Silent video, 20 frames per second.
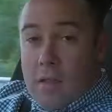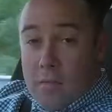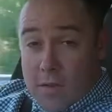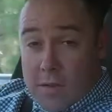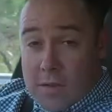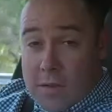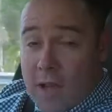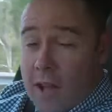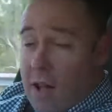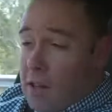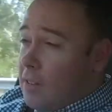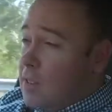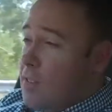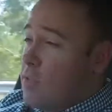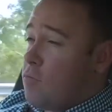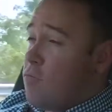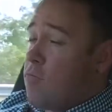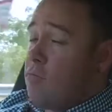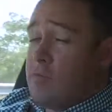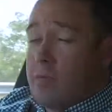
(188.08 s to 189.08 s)
The result is
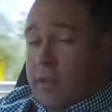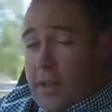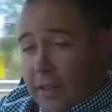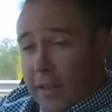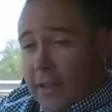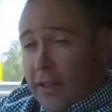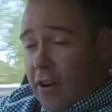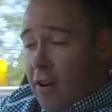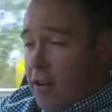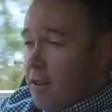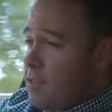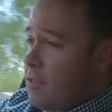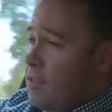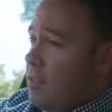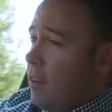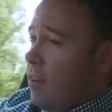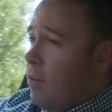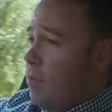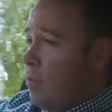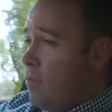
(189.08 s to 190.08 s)
really nice
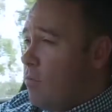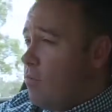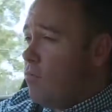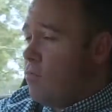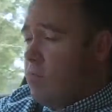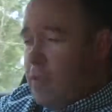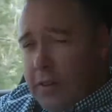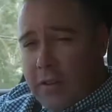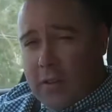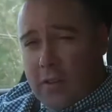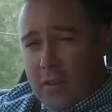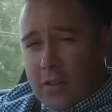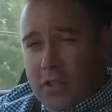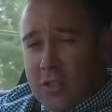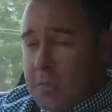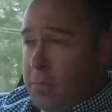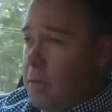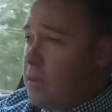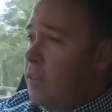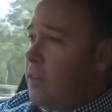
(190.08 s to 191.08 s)
though, with really good
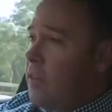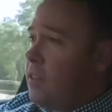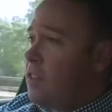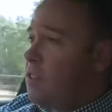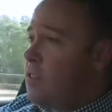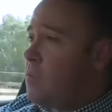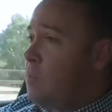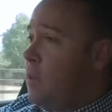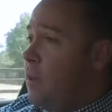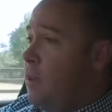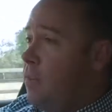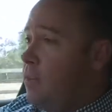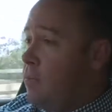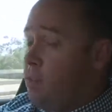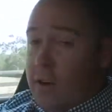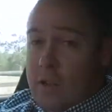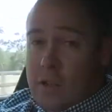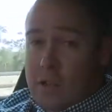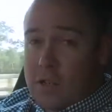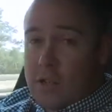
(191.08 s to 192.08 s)
stability at speed for an
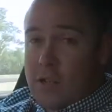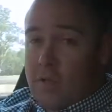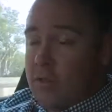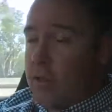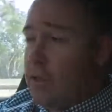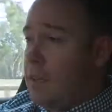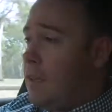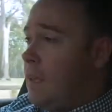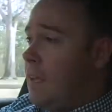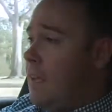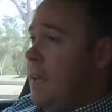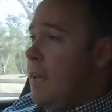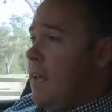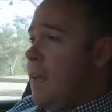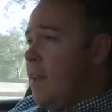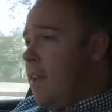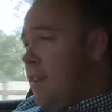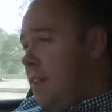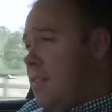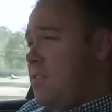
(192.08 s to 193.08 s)
SUV,
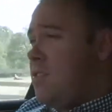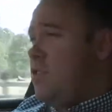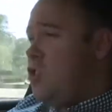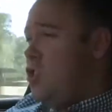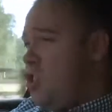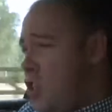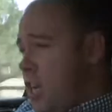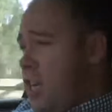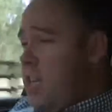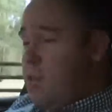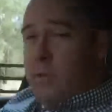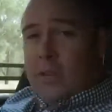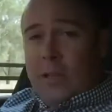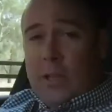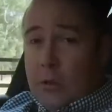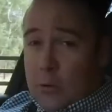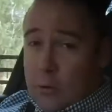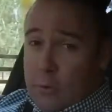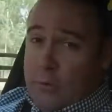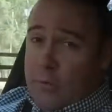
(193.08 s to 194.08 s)
and it's genuinely
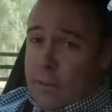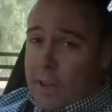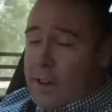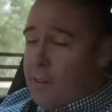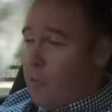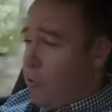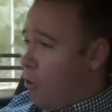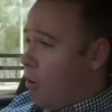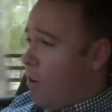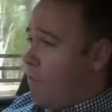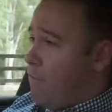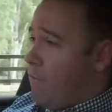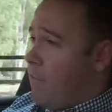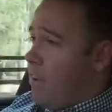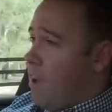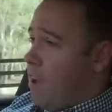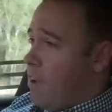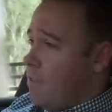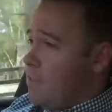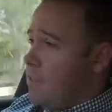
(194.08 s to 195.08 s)
good fun to drive
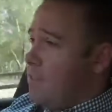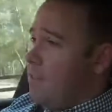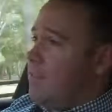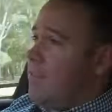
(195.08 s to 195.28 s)
fast.